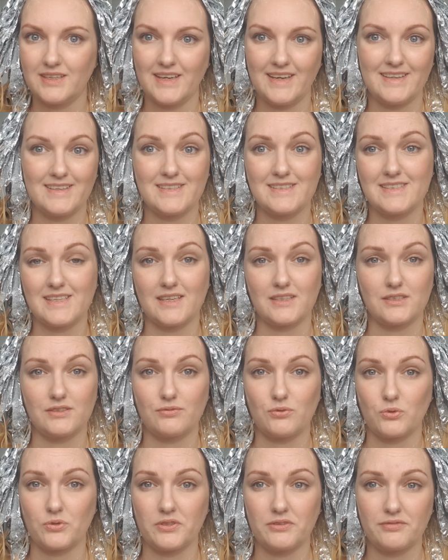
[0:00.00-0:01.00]
It says
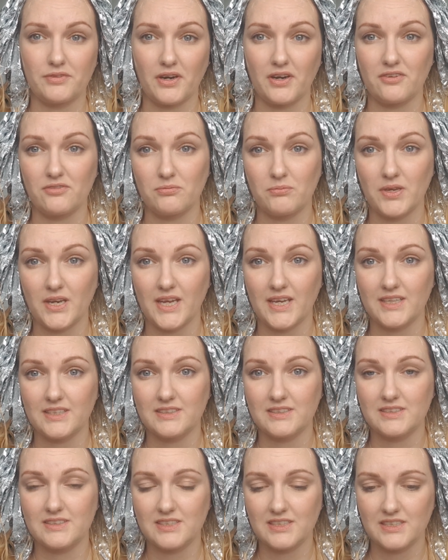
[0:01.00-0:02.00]
45
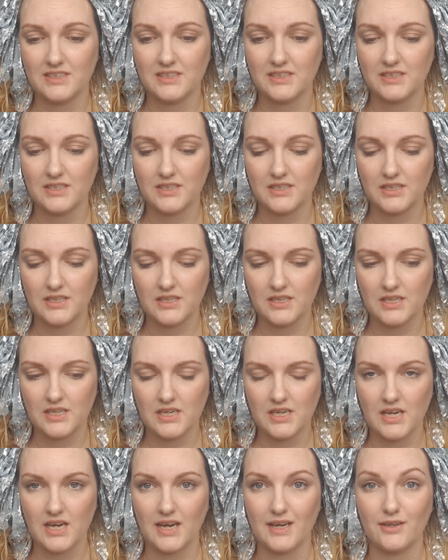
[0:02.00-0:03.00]
minutes
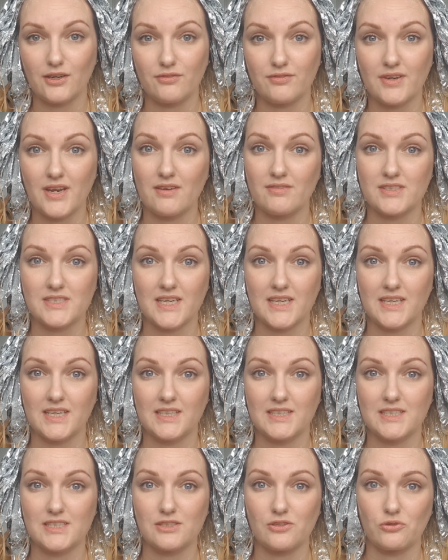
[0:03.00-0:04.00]
and I've never
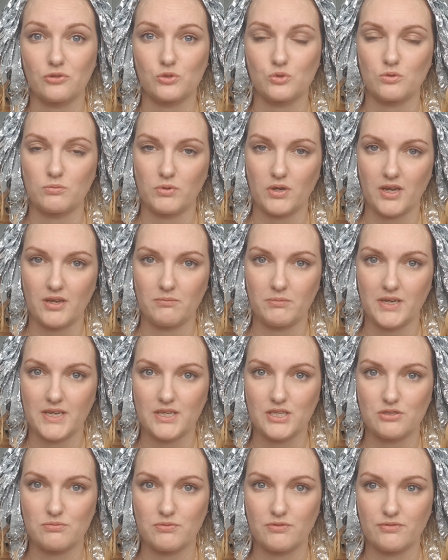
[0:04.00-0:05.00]
taken this long to apply
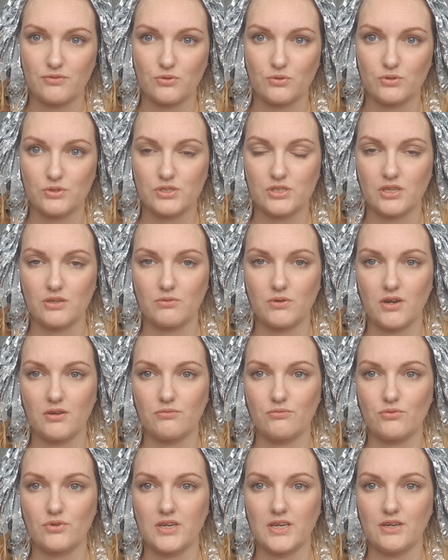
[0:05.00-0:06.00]
bleach before, so
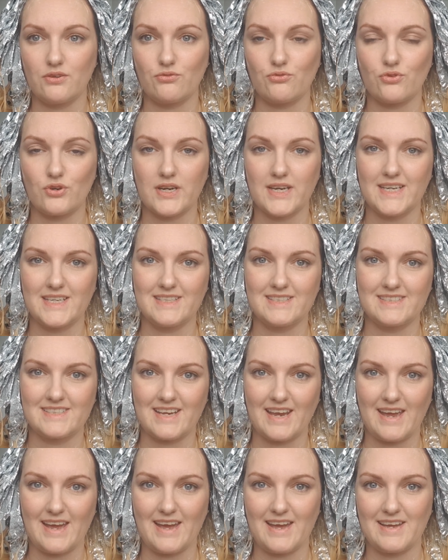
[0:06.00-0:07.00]
I'm really
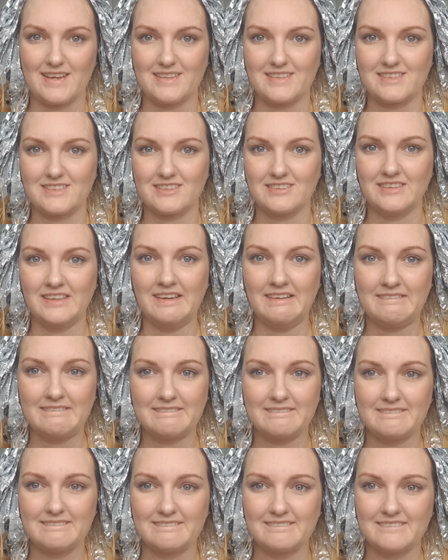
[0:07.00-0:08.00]
scared.
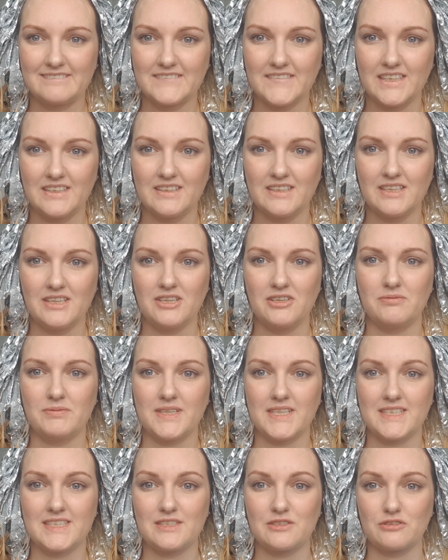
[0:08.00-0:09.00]

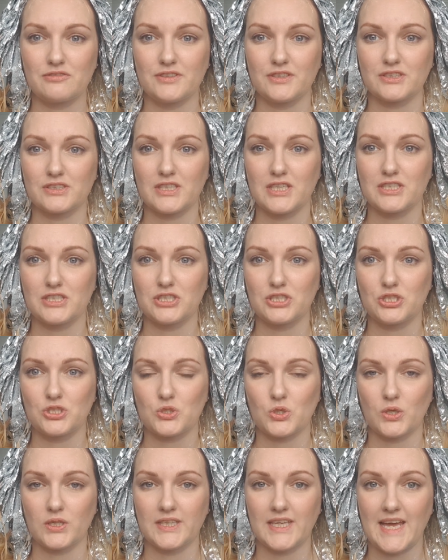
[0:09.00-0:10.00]
But it still feels nice and
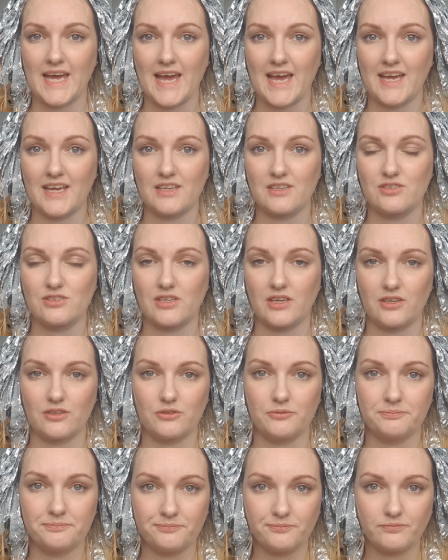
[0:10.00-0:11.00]
strong there,
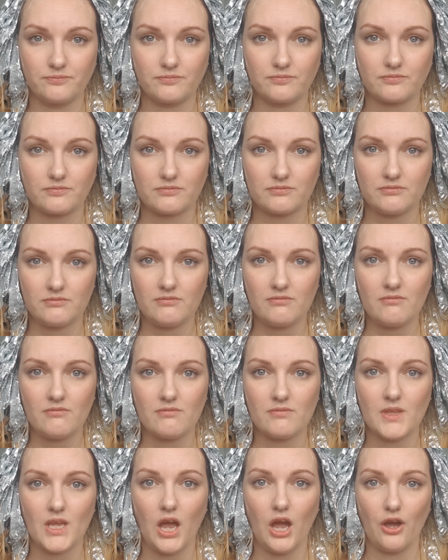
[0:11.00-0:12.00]
so
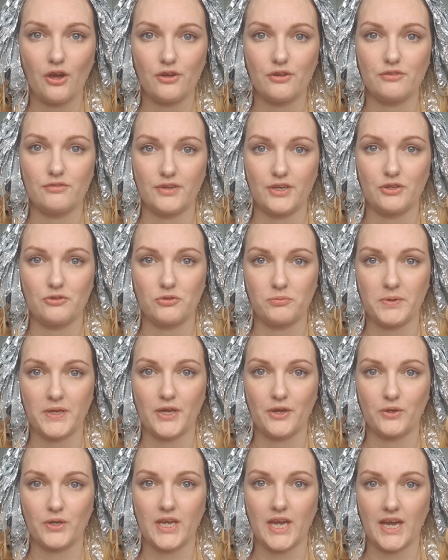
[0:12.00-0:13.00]
hopefully we'll
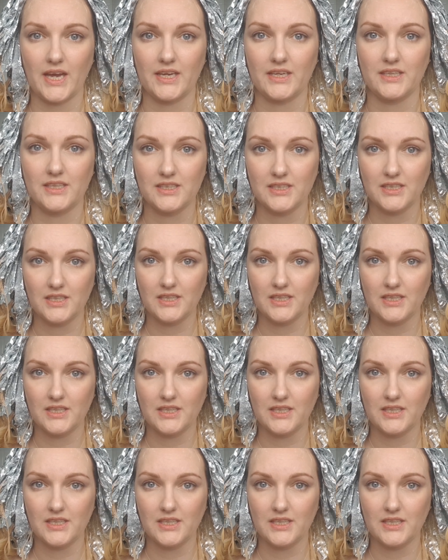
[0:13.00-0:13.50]
be okay.